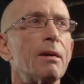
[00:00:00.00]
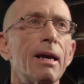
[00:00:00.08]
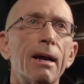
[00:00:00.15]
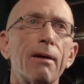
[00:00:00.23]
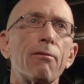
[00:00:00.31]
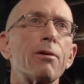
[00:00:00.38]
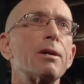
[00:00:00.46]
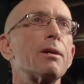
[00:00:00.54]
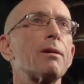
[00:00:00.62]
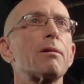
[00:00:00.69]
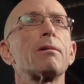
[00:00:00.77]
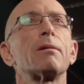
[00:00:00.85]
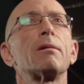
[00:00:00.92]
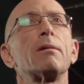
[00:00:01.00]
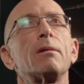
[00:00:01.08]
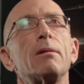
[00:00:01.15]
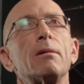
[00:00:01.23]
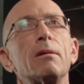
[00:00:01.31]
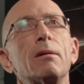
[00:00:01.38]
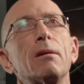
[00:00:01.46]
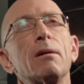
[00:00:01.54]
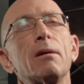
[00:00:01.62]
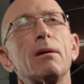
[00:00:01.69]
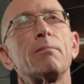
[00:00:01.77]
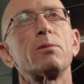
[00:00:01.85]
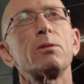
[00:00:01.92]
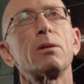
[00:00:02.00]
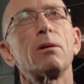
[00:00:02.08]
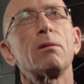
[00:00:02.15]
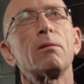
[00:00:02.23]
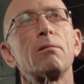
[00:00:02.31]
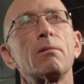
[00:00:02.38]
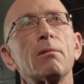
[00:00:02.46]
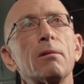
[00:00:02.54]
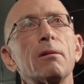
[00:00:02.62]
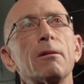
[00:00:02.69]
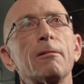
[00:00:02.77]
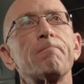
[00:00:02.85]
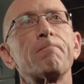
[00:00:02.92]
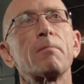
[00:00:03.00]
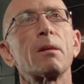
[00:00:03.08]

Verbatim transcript: every year. Um, so um,